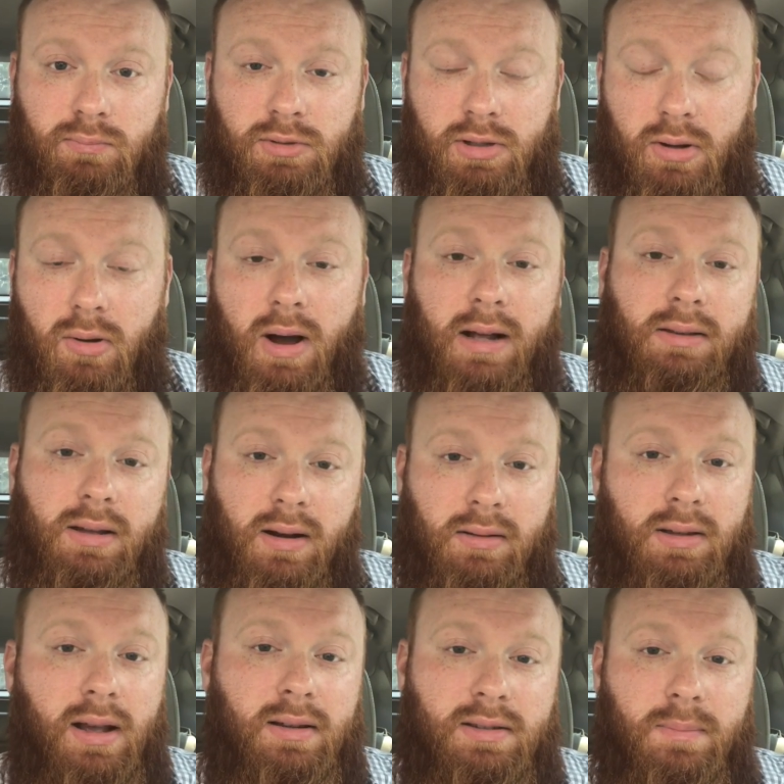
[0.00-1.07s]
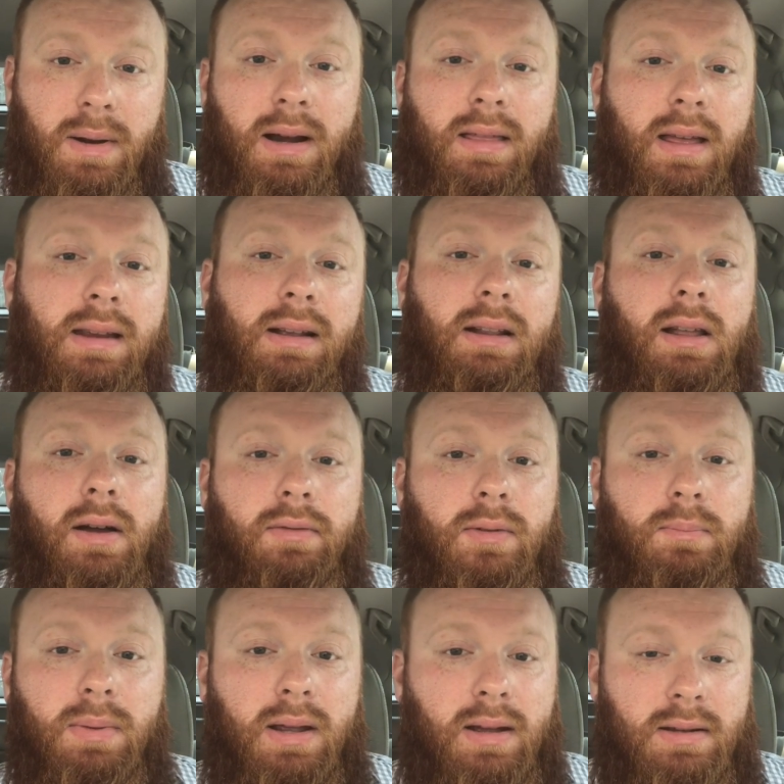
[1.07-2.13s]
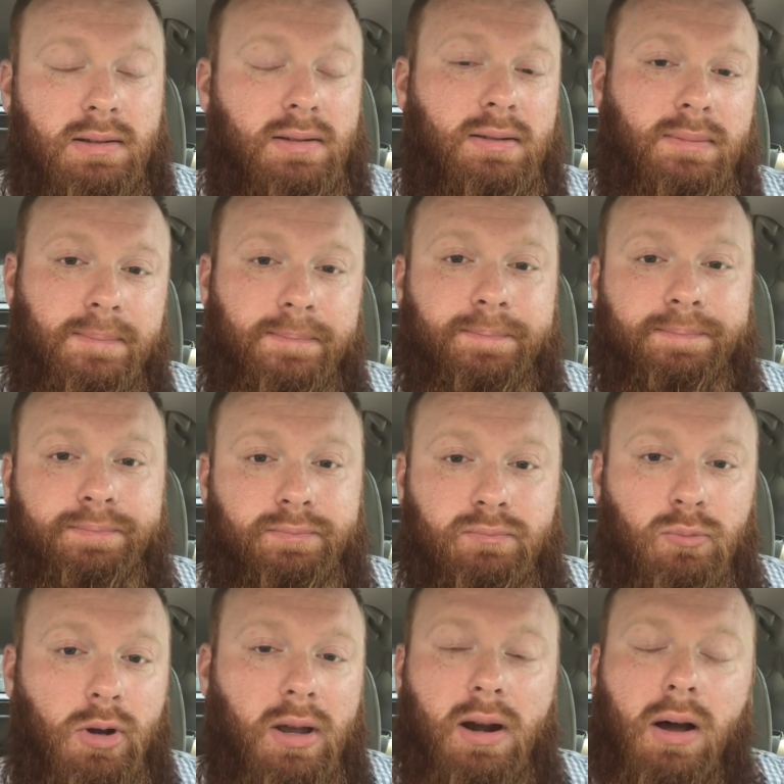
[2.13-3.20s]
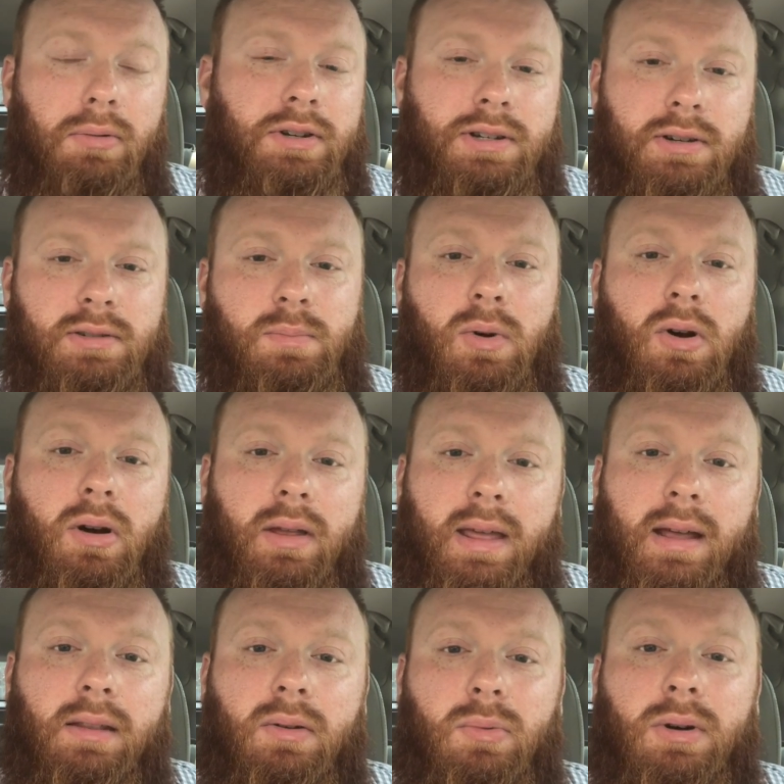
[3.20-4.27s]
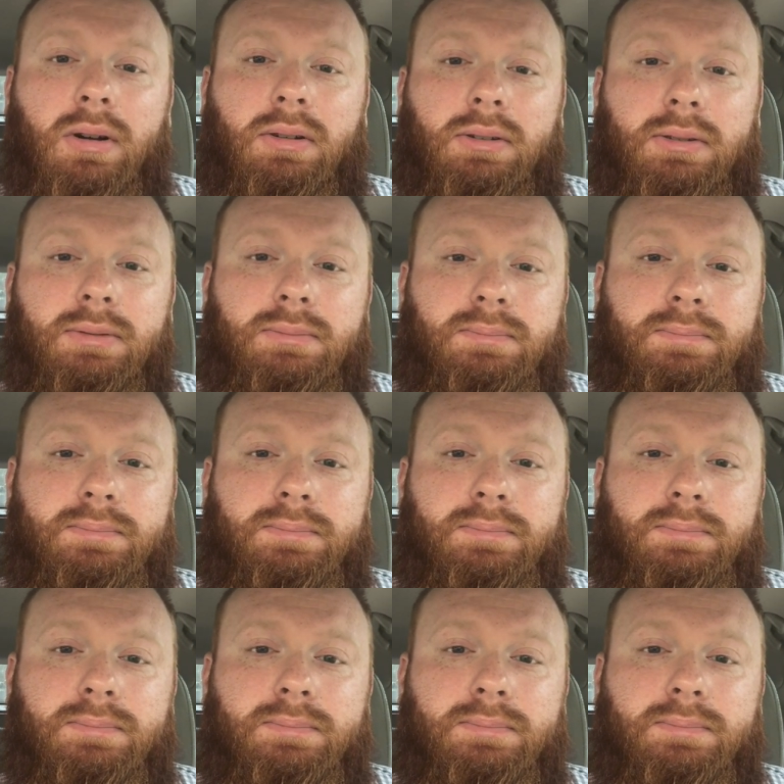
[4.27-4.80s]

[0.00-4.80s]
So go out there and tell somebody that you love them, because we could always use more of that in the world.